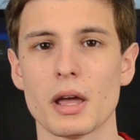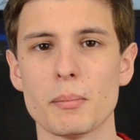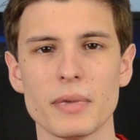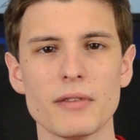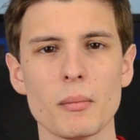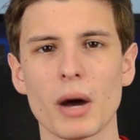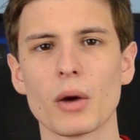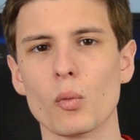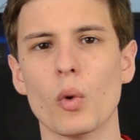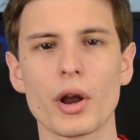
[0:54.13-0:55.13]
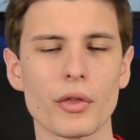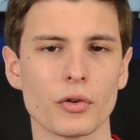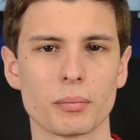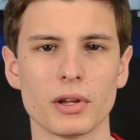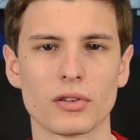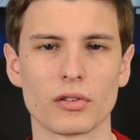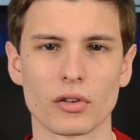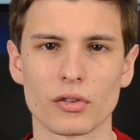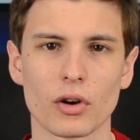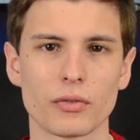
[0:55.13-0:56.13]
And even buying one of those pieces
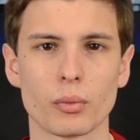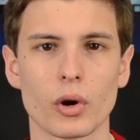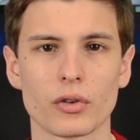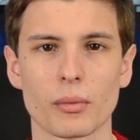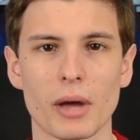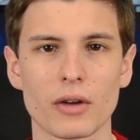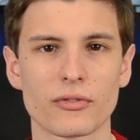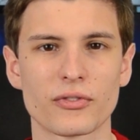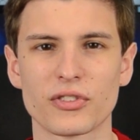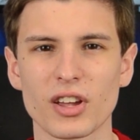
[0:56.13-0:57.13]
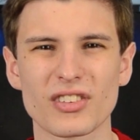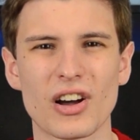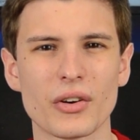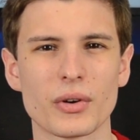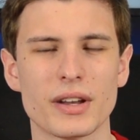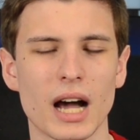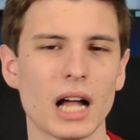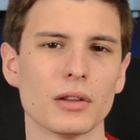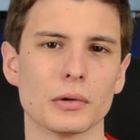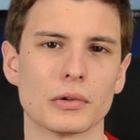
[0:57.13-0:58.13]
of software is about
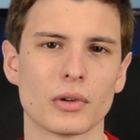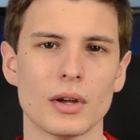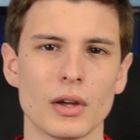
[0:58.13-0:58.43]
$600.